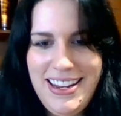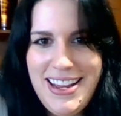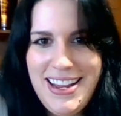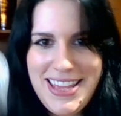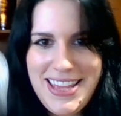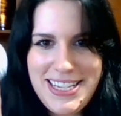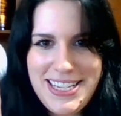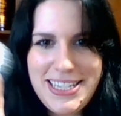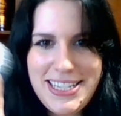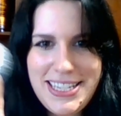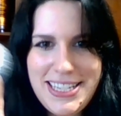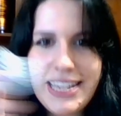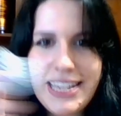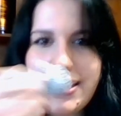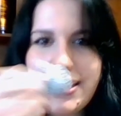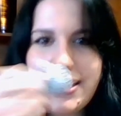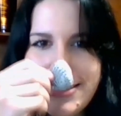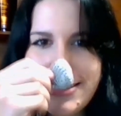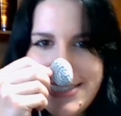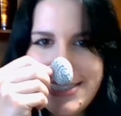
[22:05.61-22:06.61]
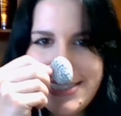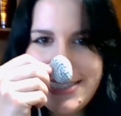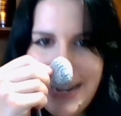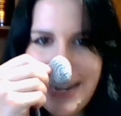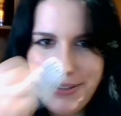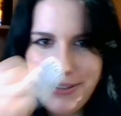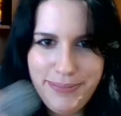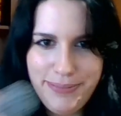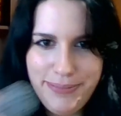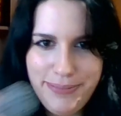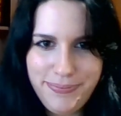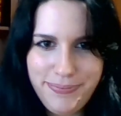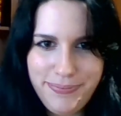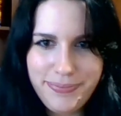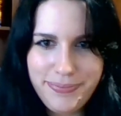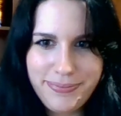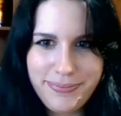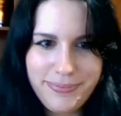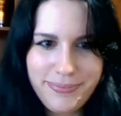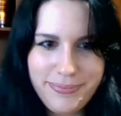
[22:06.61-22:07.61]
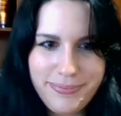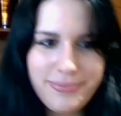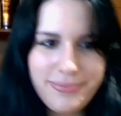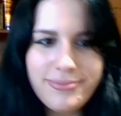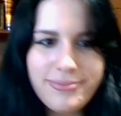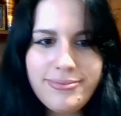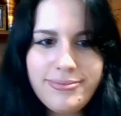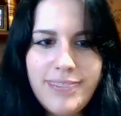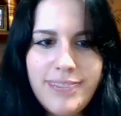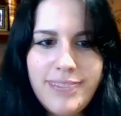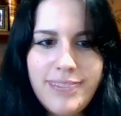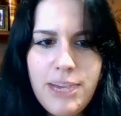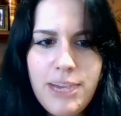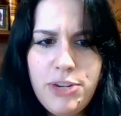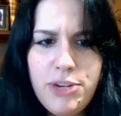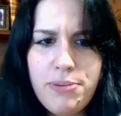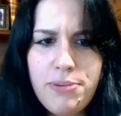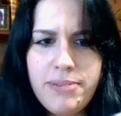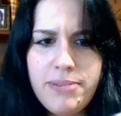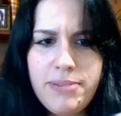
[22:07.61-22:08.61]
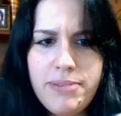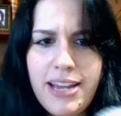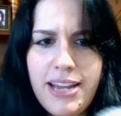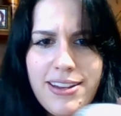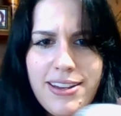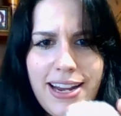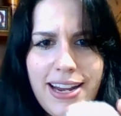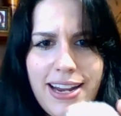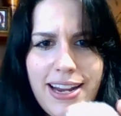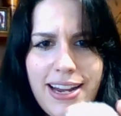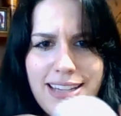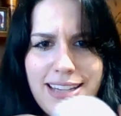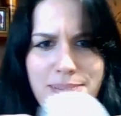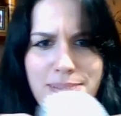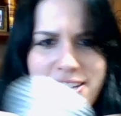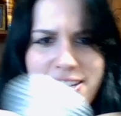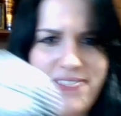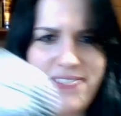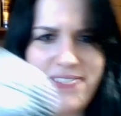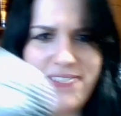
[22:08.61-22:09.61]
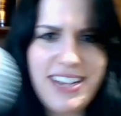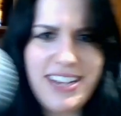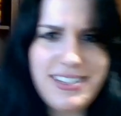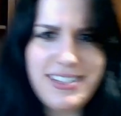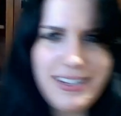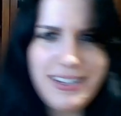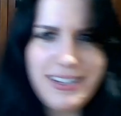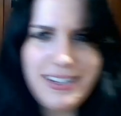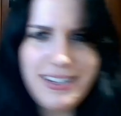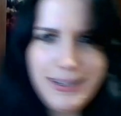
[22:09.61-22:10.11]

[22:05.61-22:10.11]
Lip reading: This is like the little snout. And when you put them together, I guess it makes a face.